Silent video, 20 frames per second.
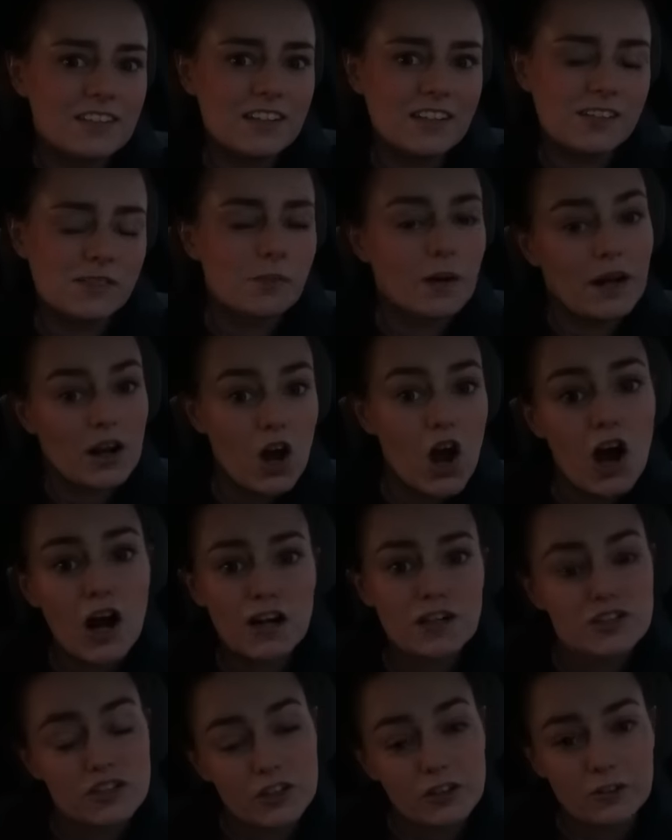needs my
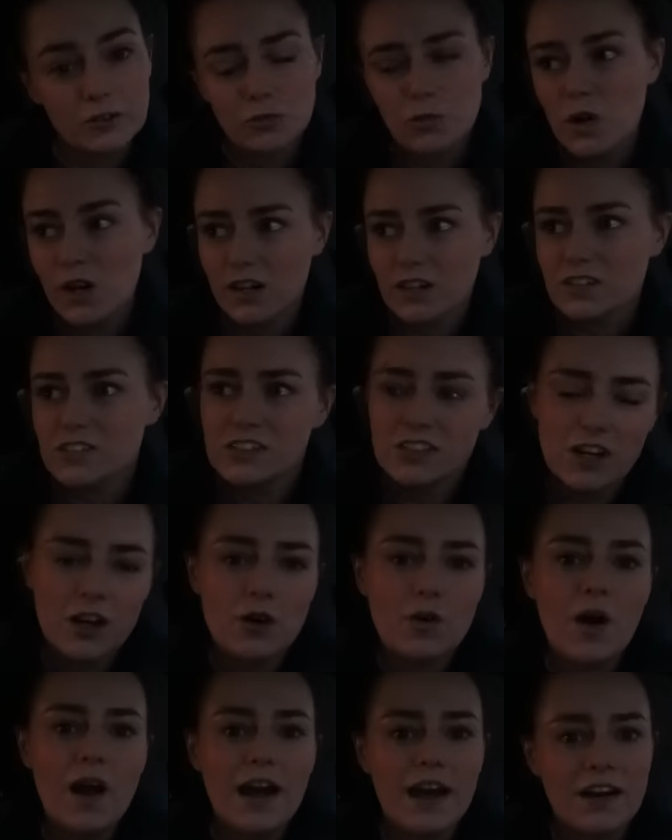car to go to work,
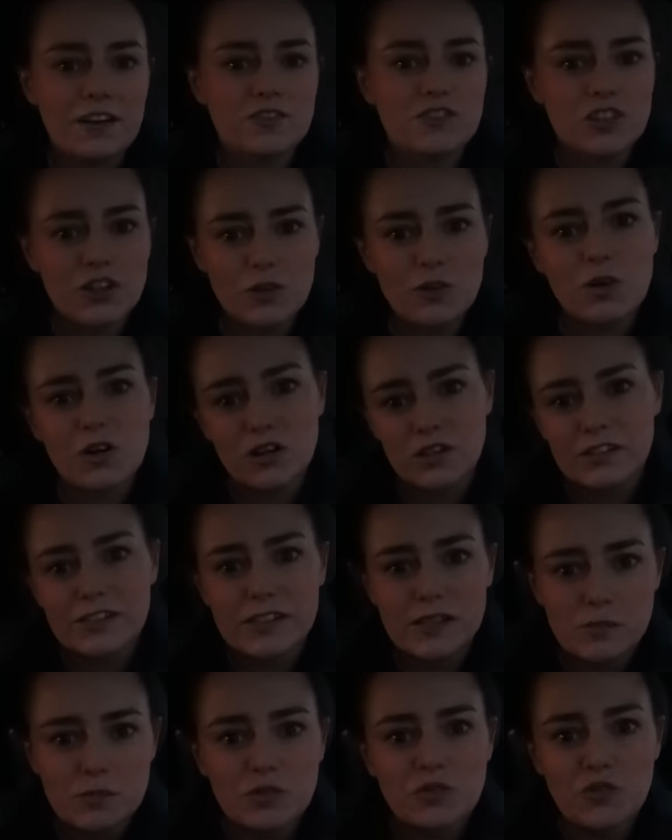so I have to go
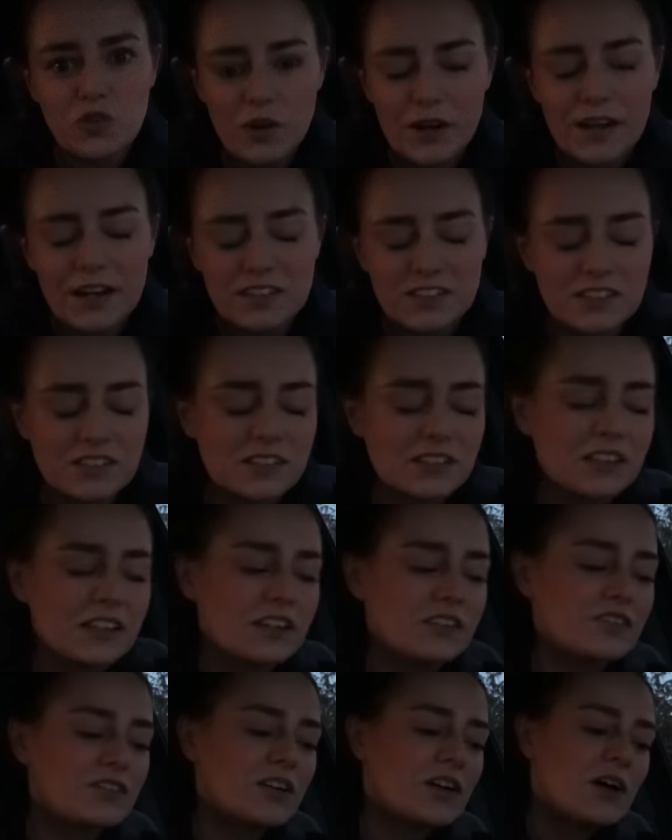earlier before he has to
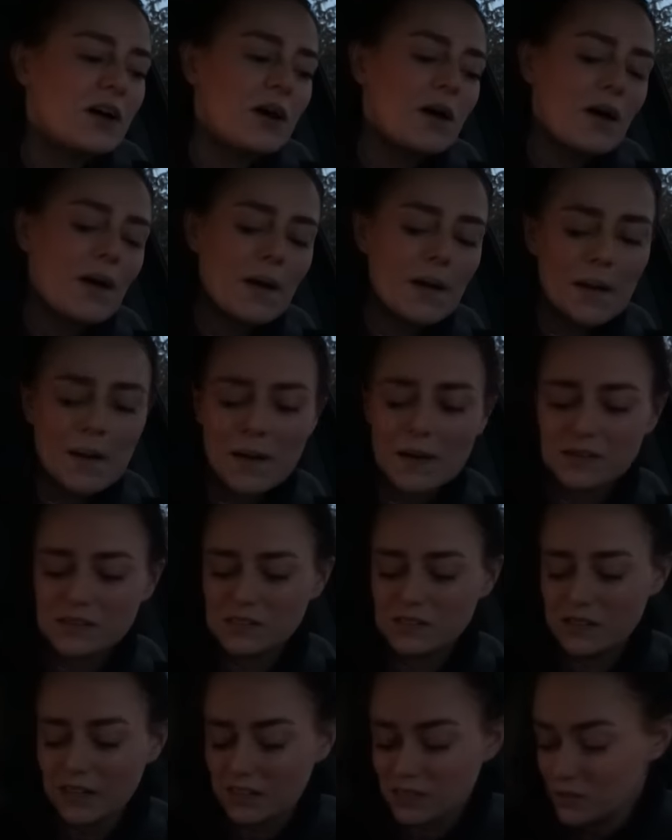leave. Uh,
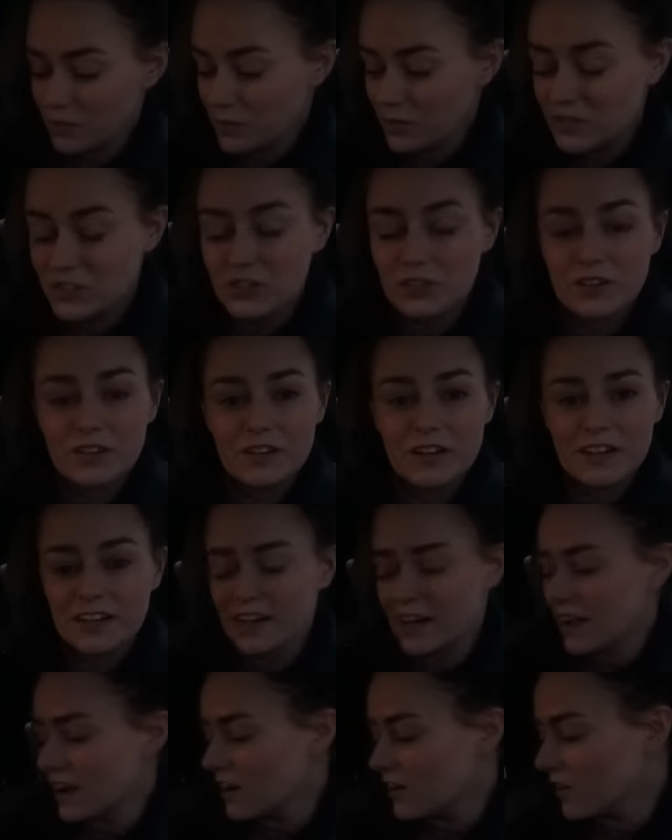so that's what we're doing right
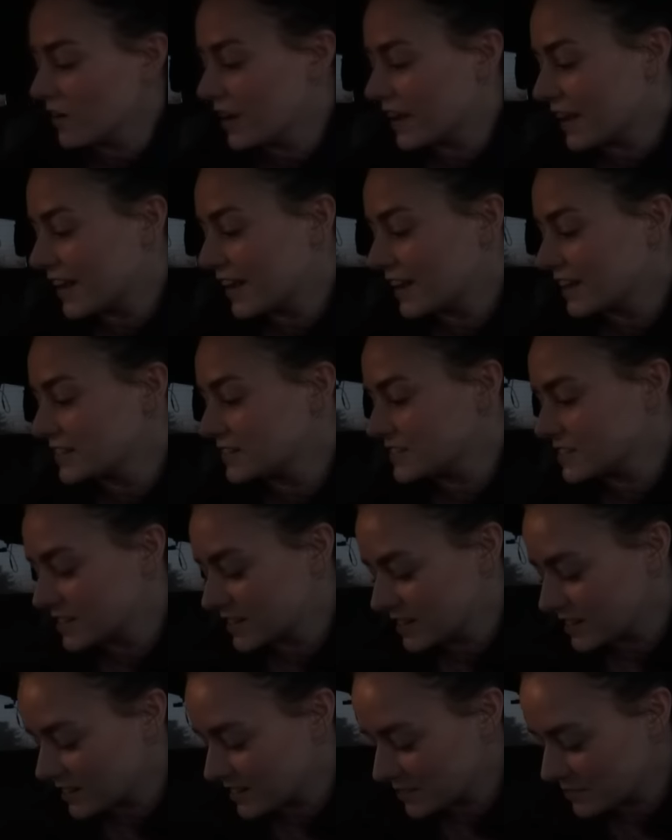now, and
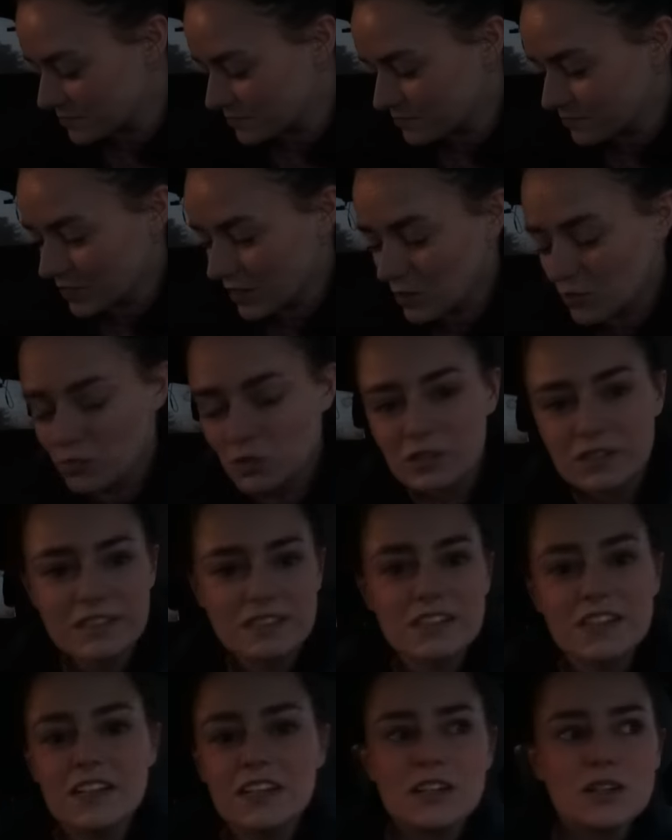um, we'll
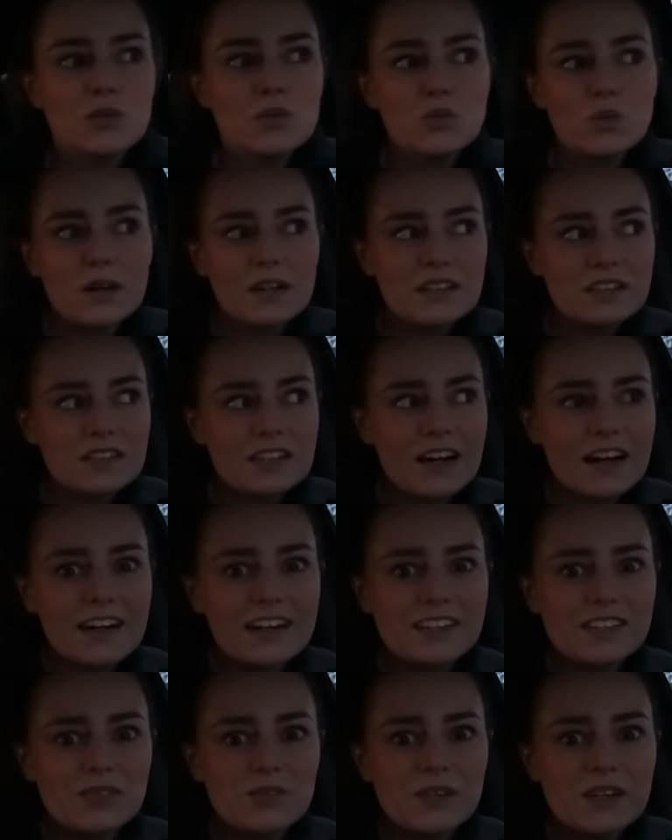see what
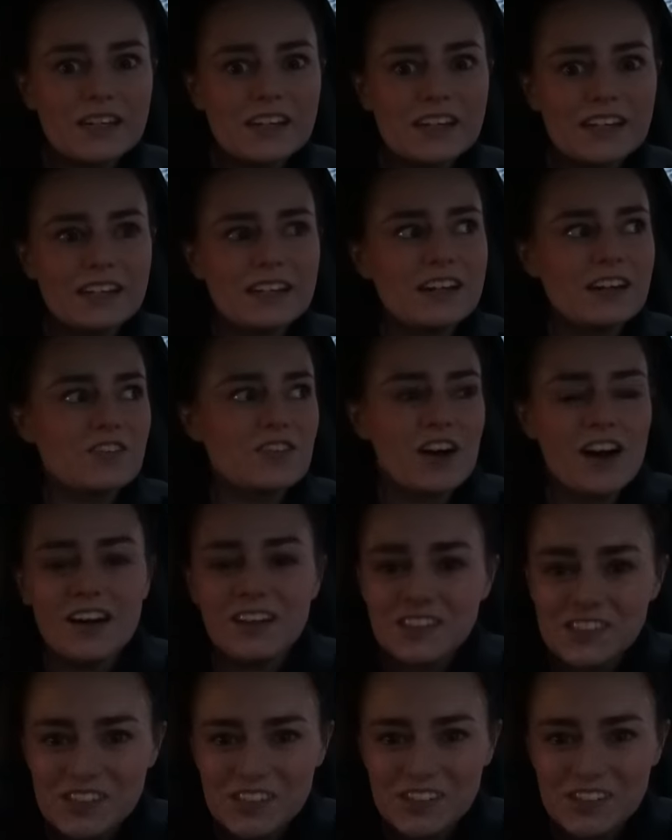size we have gotten